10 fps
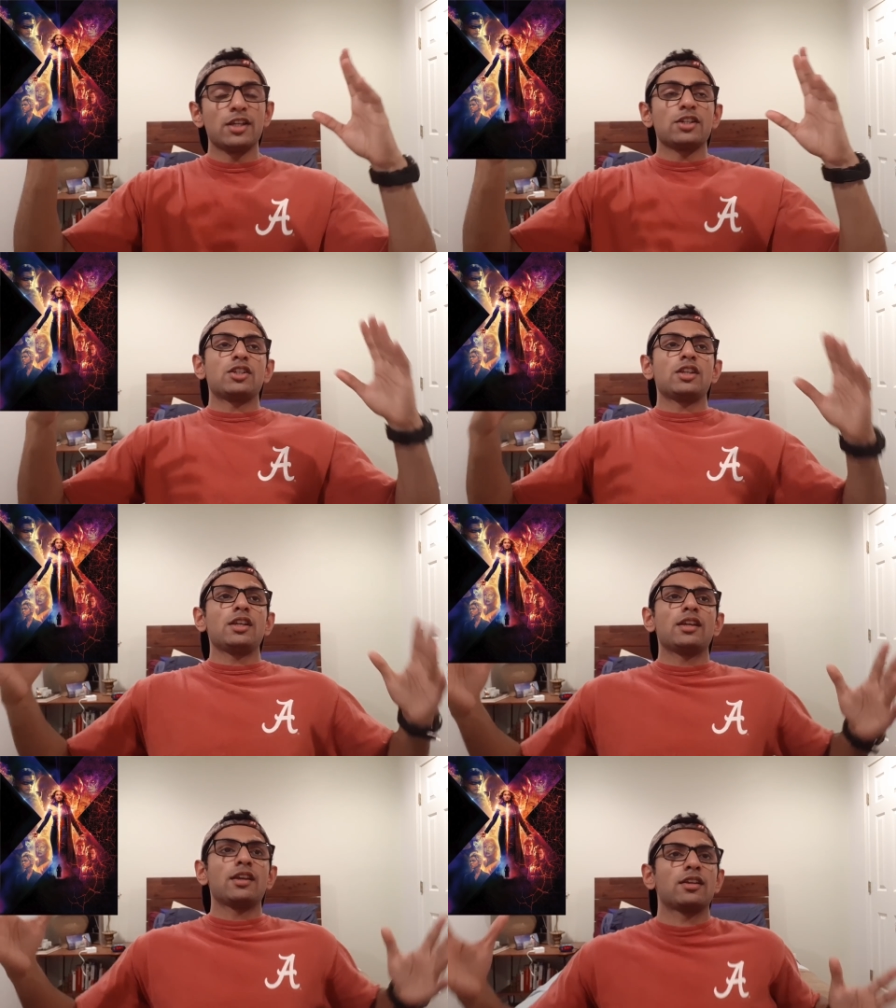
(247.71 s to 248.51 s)

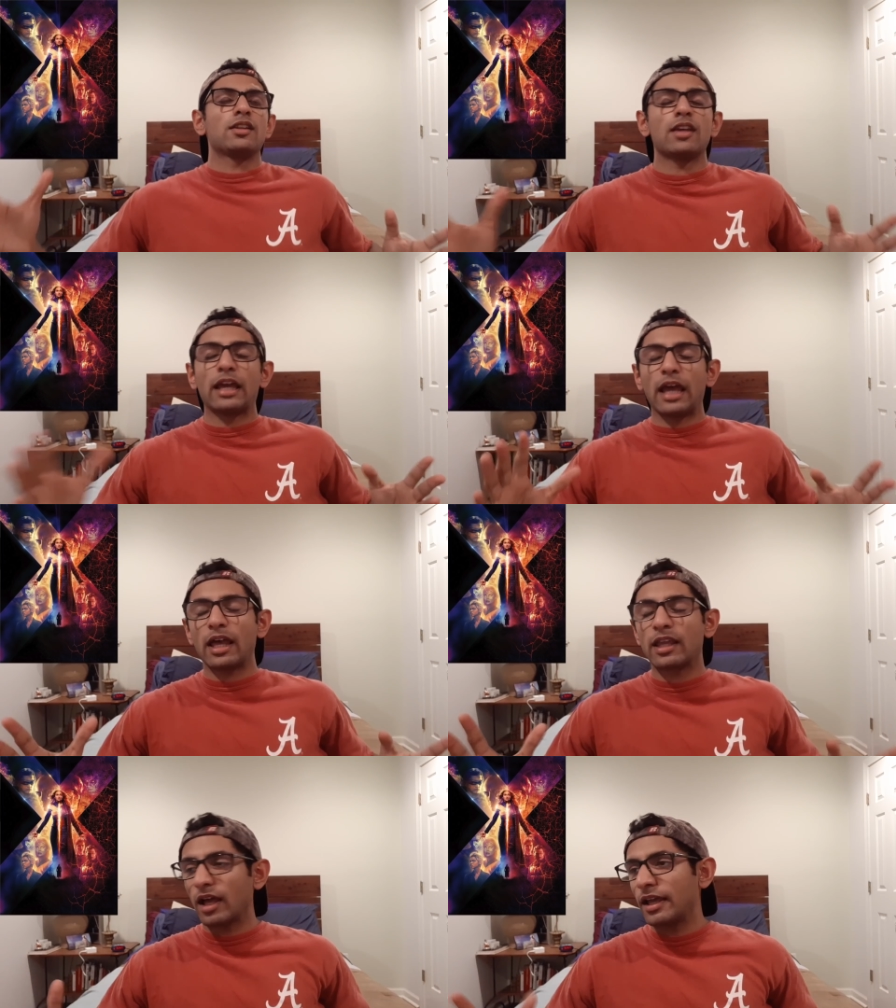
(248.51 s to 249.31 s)
She, I,
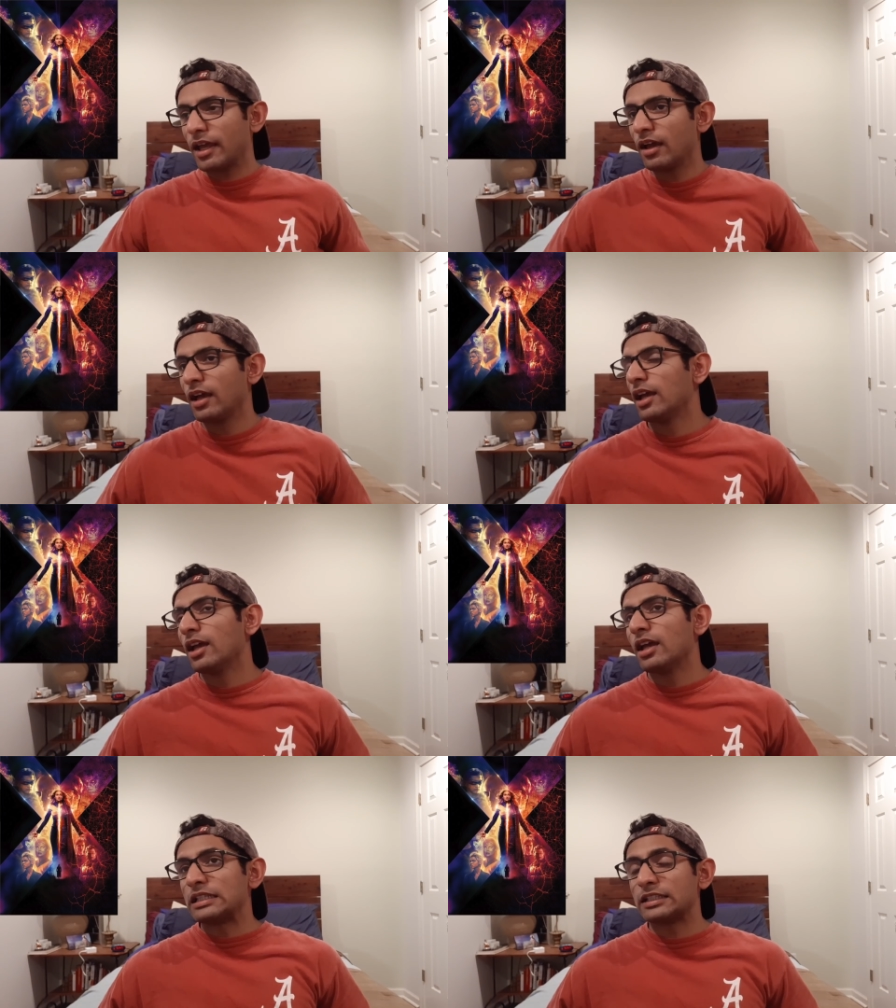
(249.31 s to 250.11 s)
I, I,
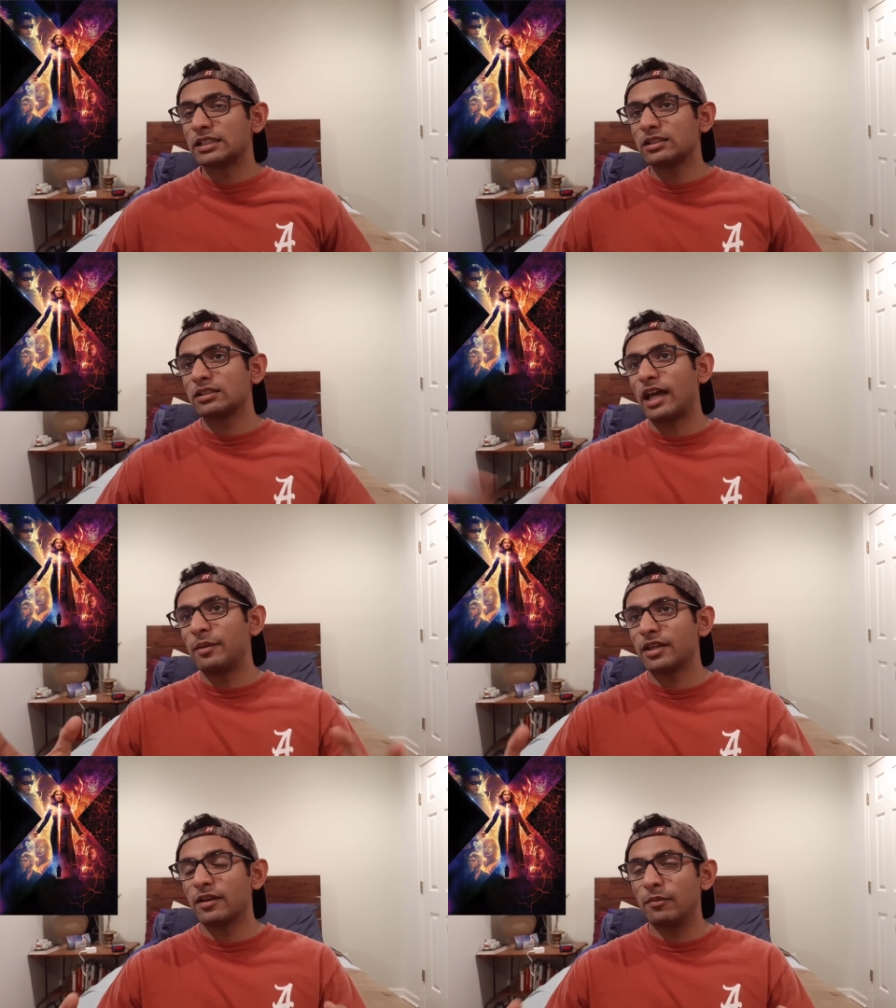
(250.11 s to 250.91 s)
this is
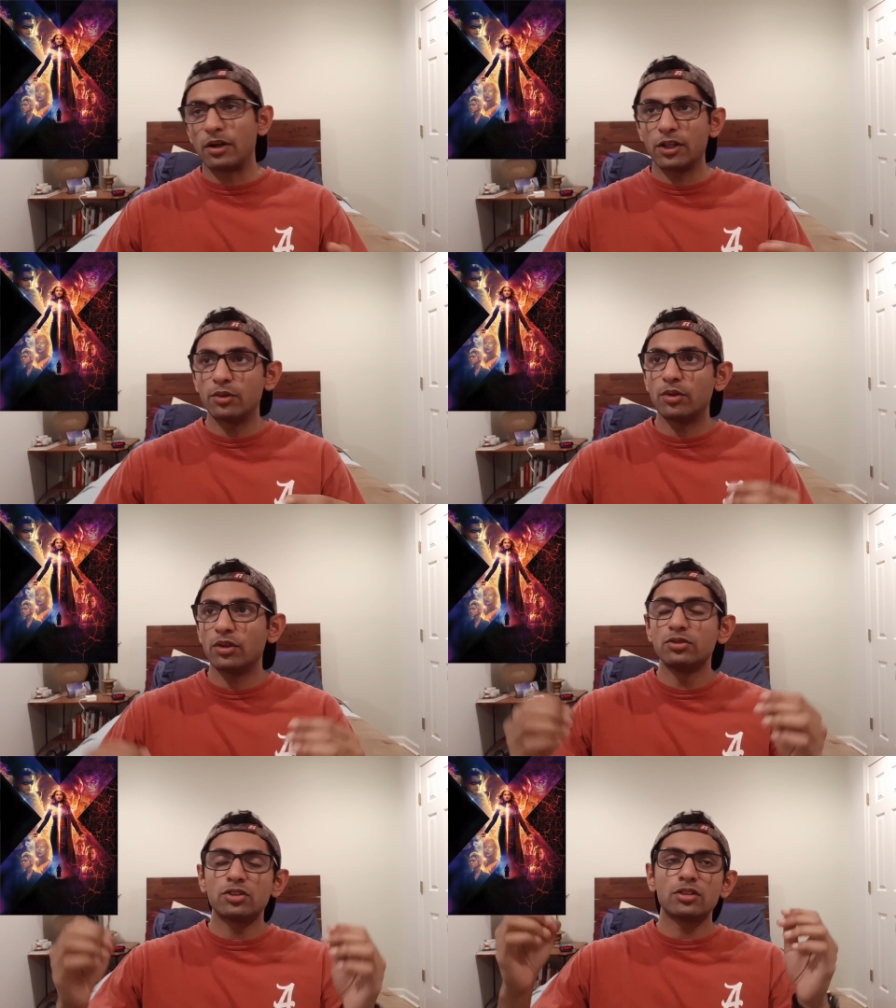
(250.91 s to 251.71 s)
Simon Kinberg. You,
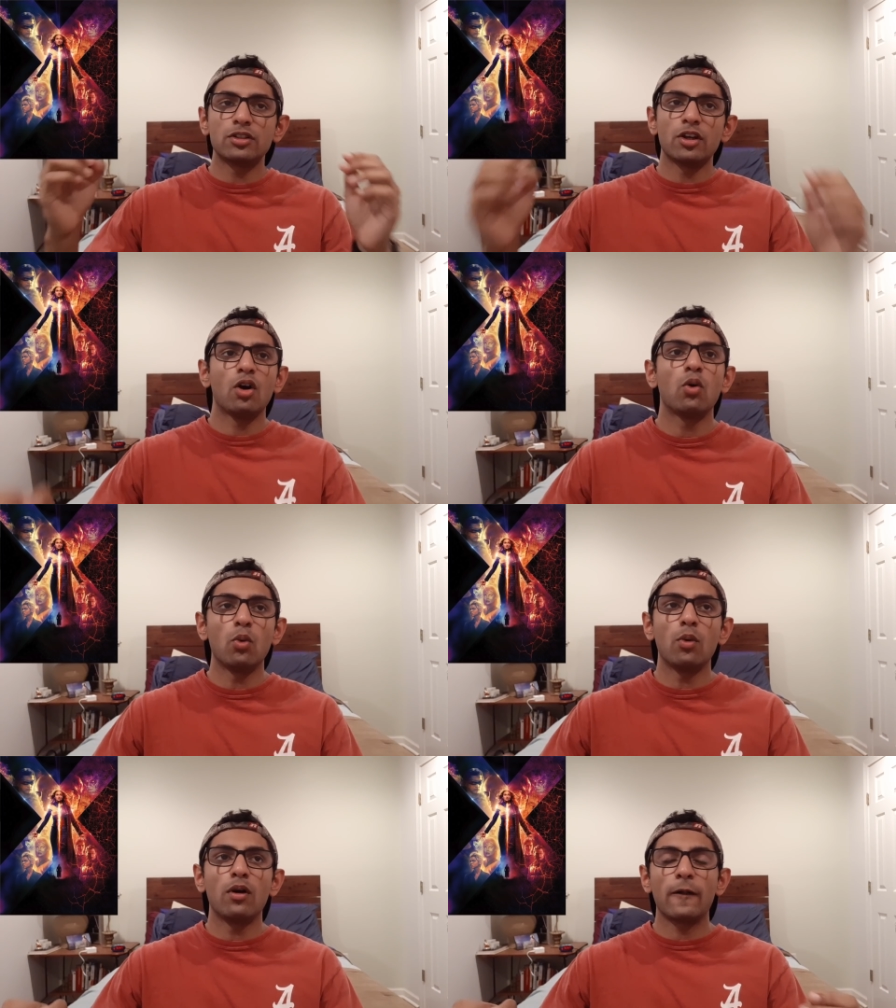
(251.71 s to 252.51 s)
you should know.